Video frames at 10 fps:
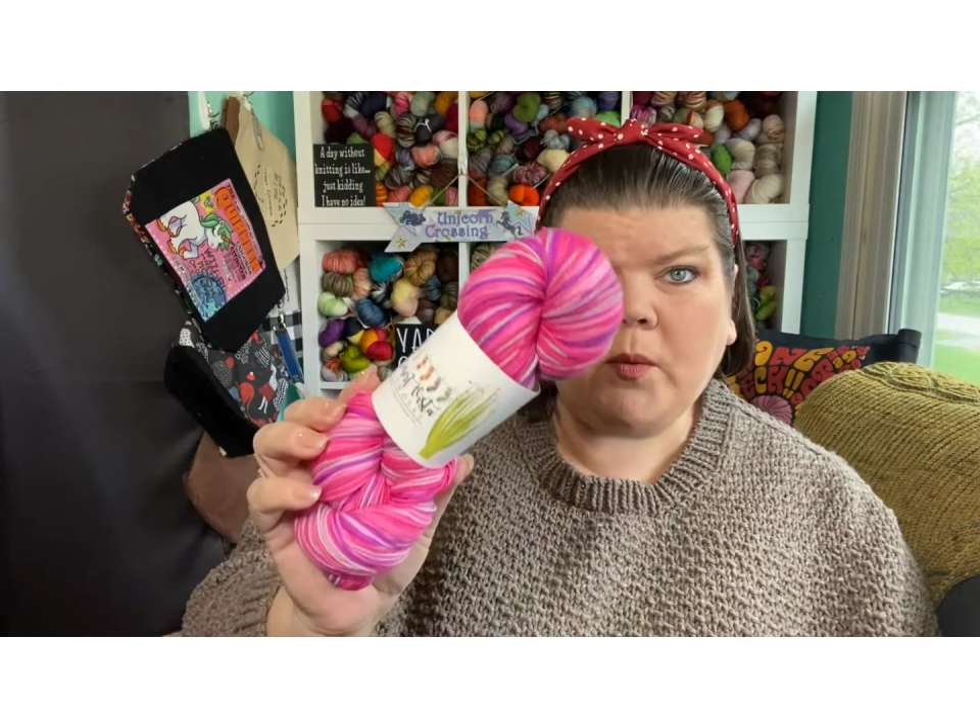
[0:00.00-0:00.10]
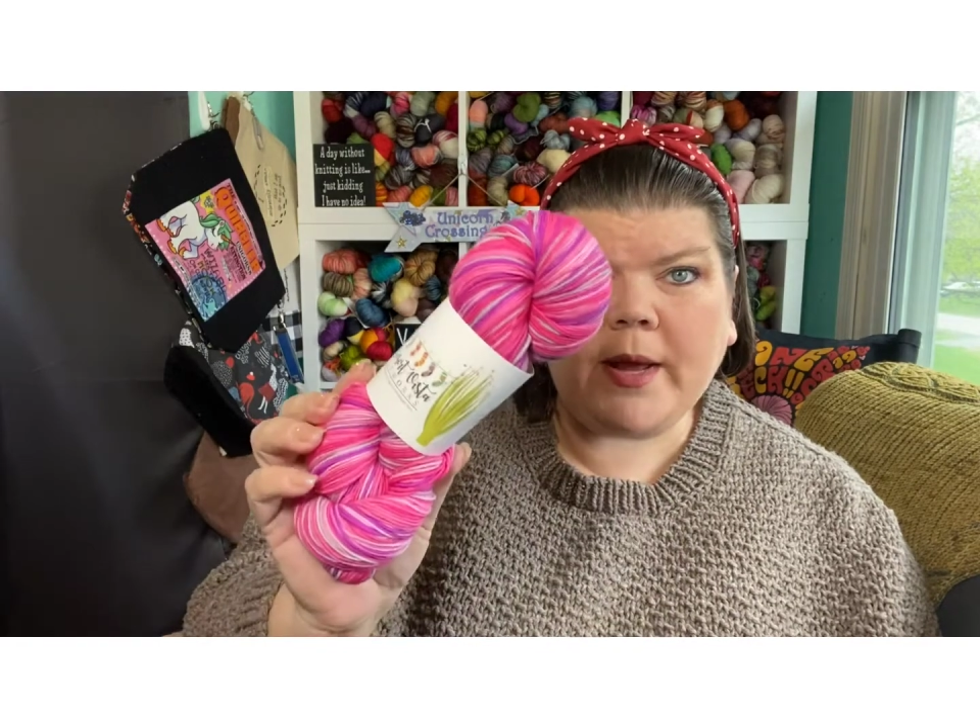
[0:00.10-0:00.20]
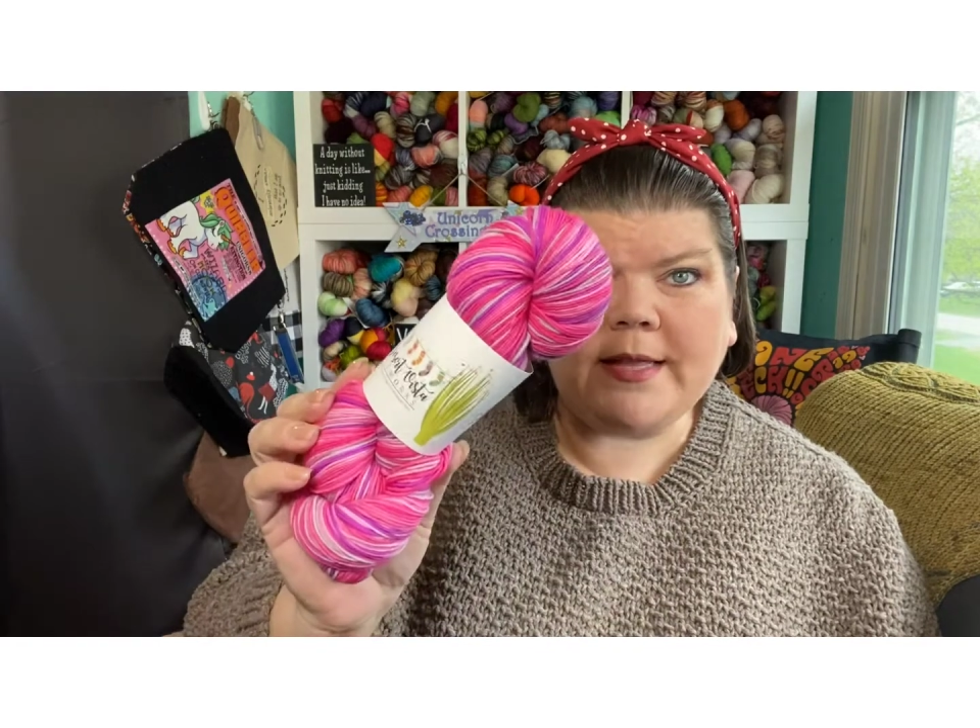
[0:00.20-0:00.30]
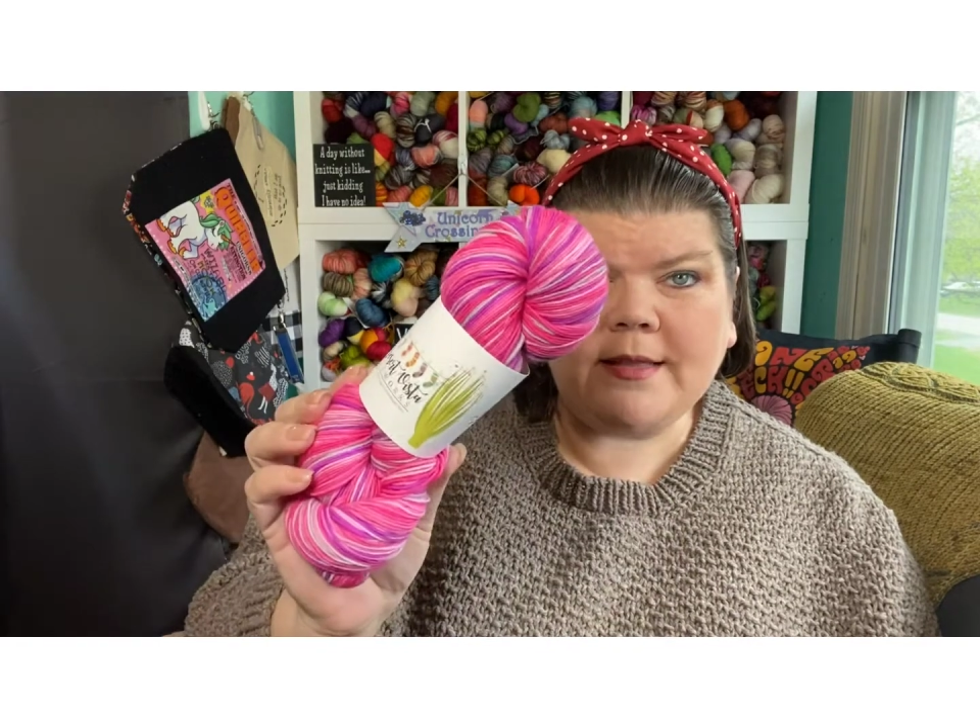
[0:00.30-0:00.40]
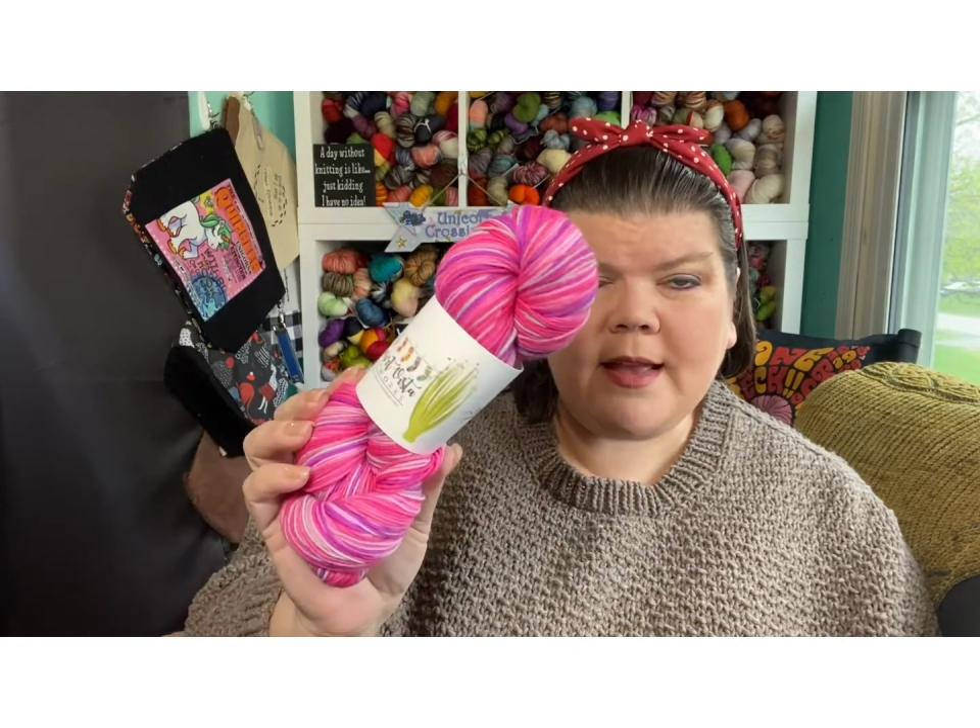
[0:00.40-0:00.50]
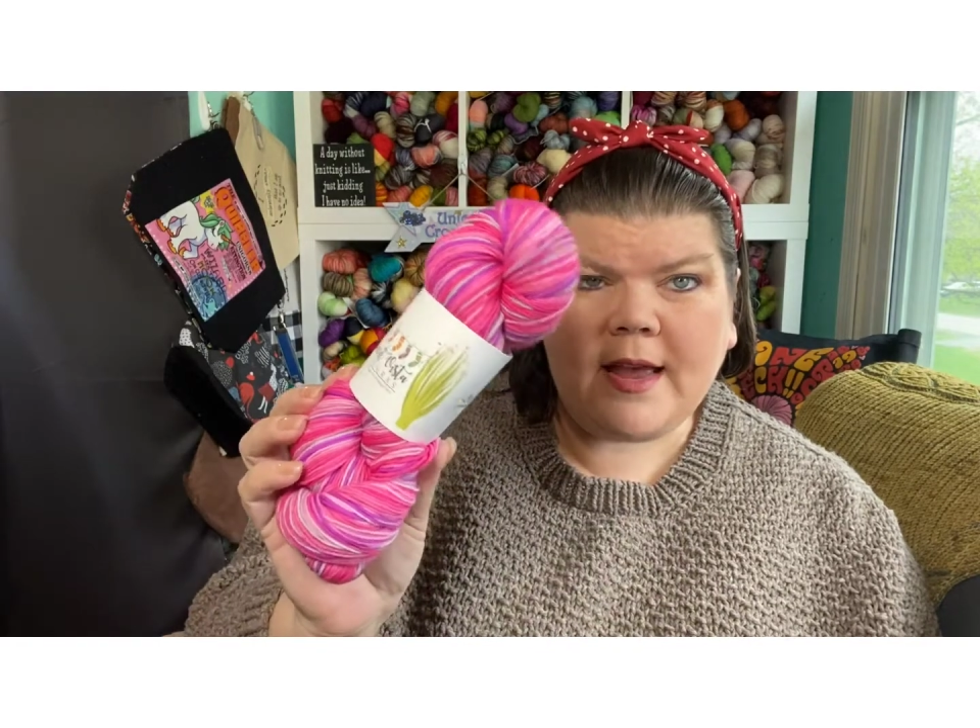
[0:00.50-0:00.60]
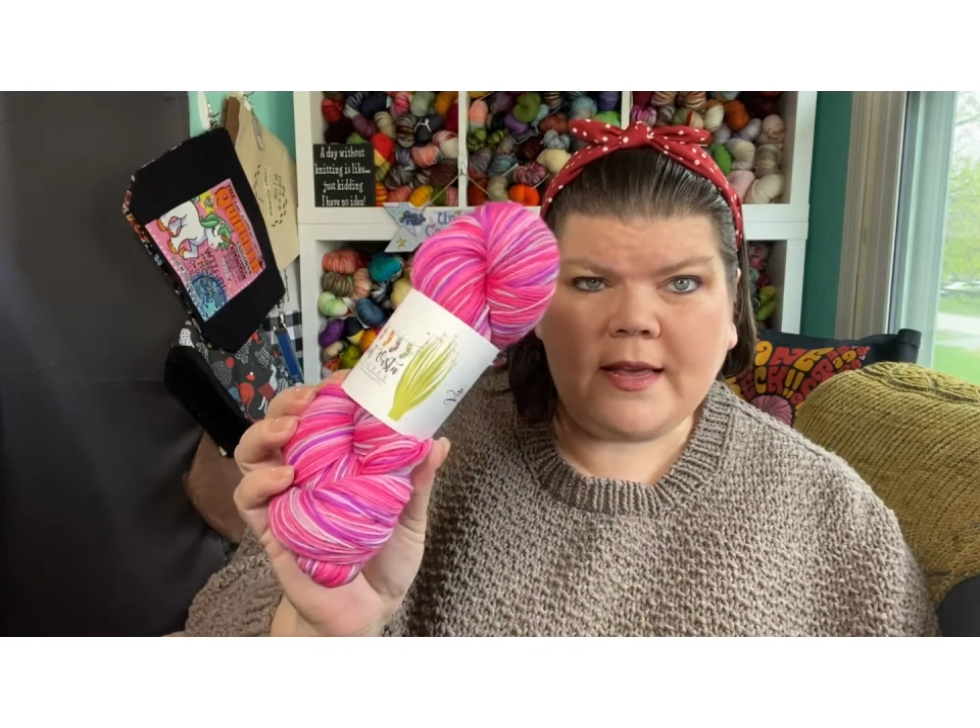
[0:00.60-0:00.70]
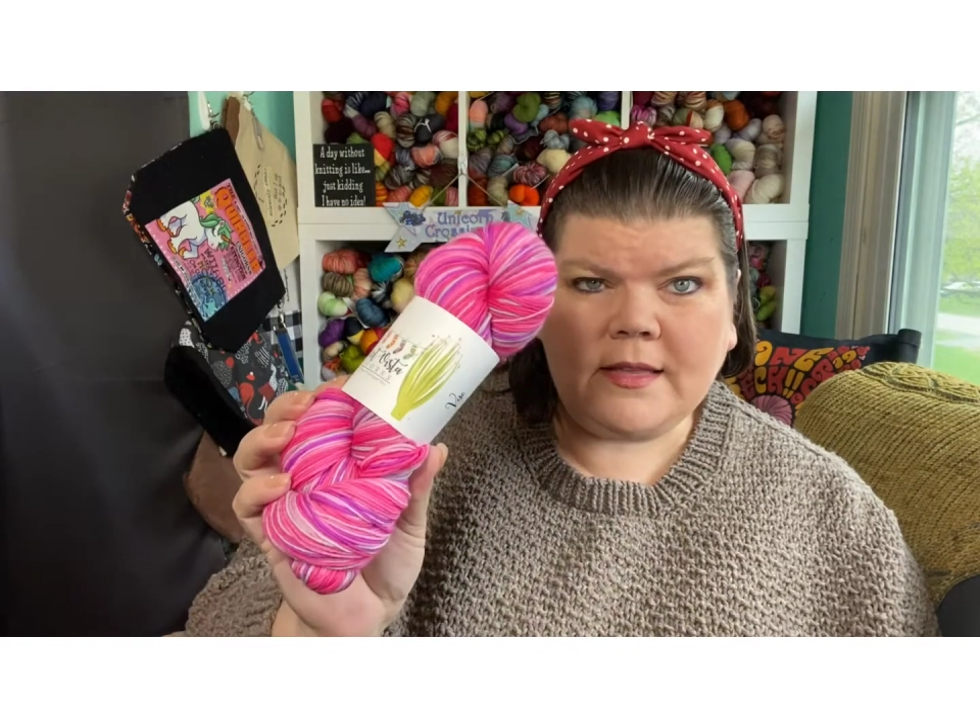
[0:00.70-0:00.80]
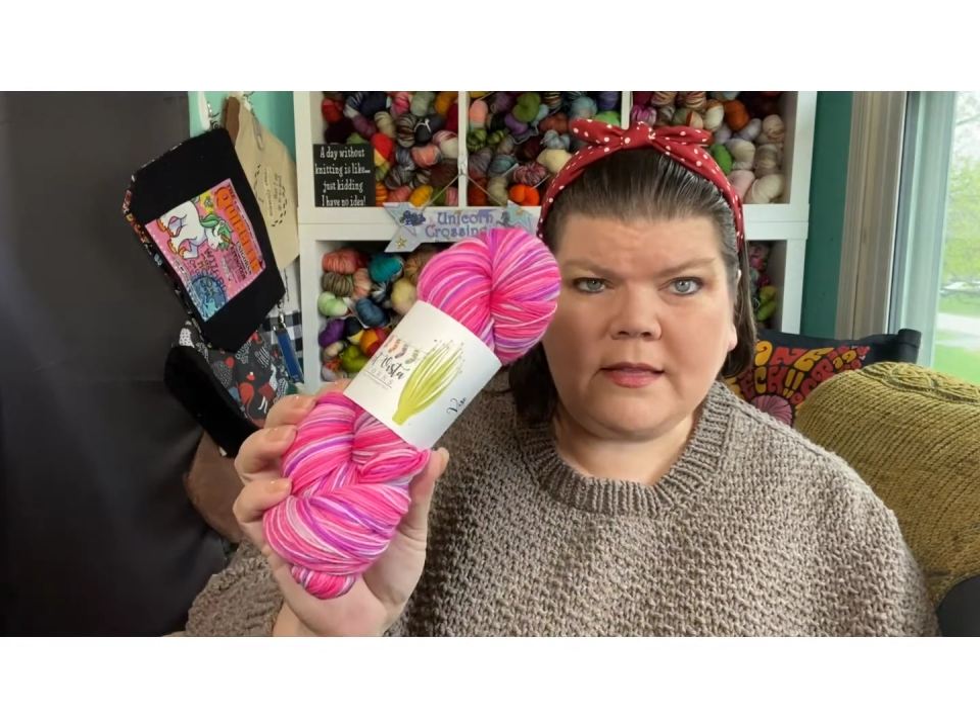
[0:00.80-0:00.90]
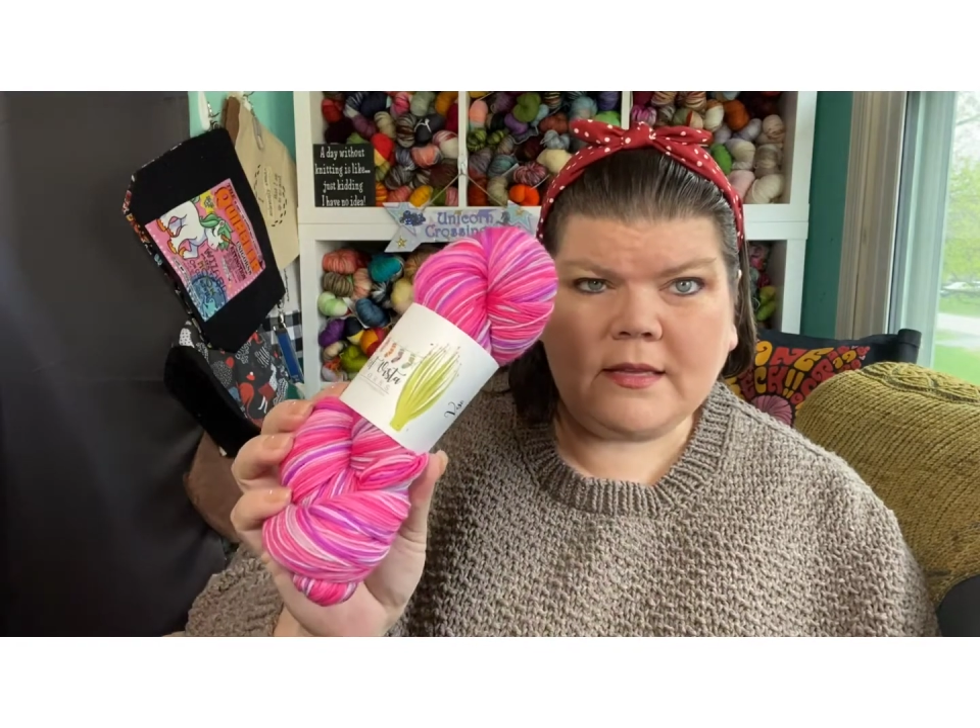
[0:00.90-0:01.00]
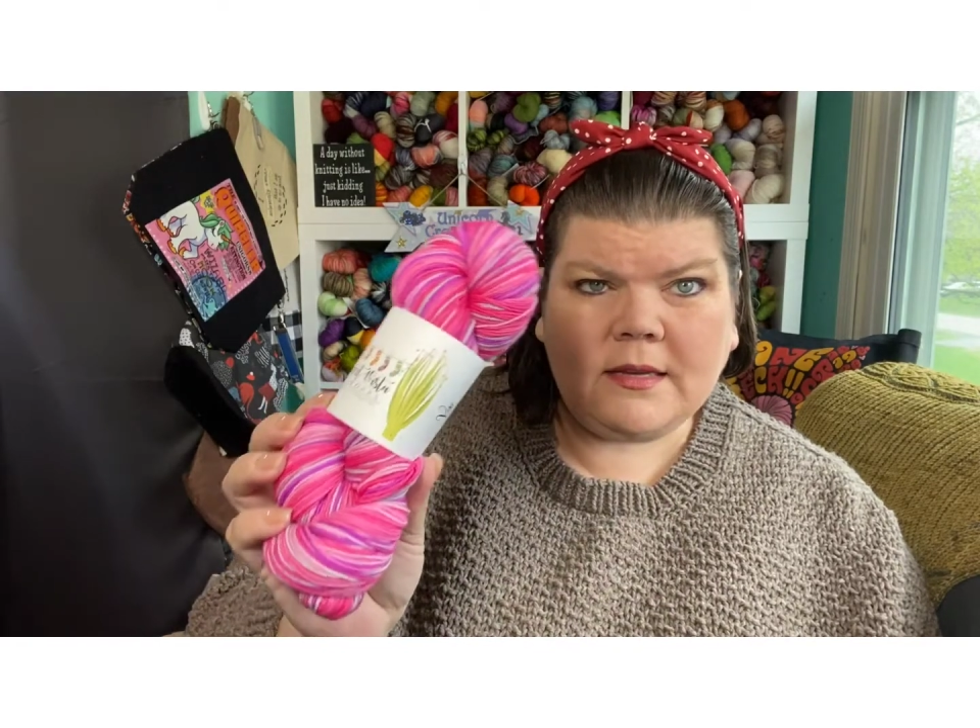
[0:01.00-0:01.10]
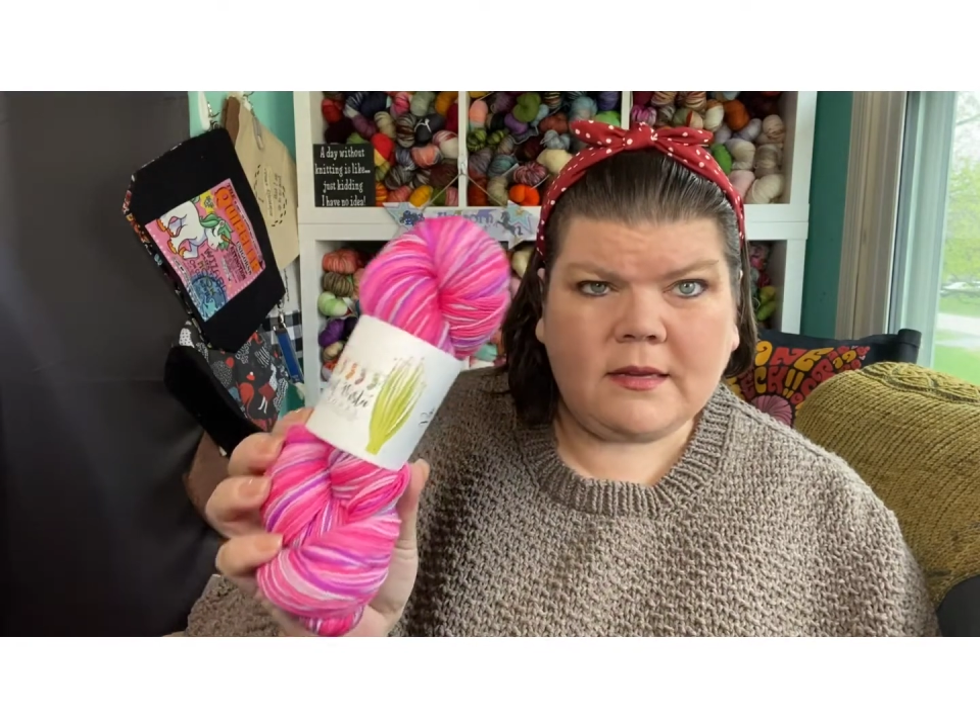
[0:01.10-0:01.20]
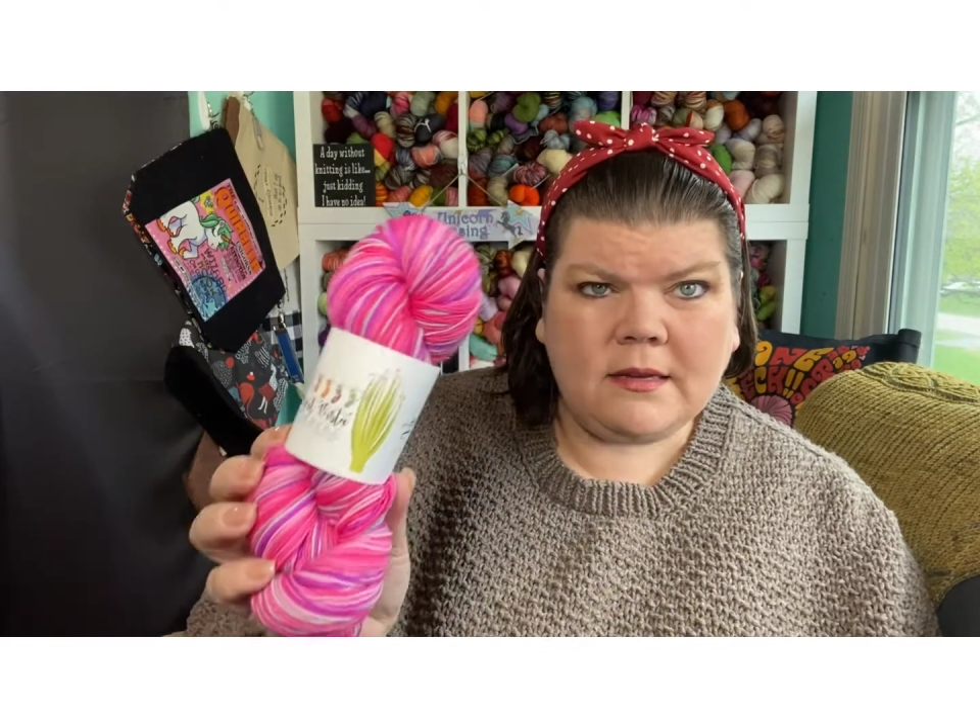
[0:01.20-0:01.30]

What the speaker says: Wednesdays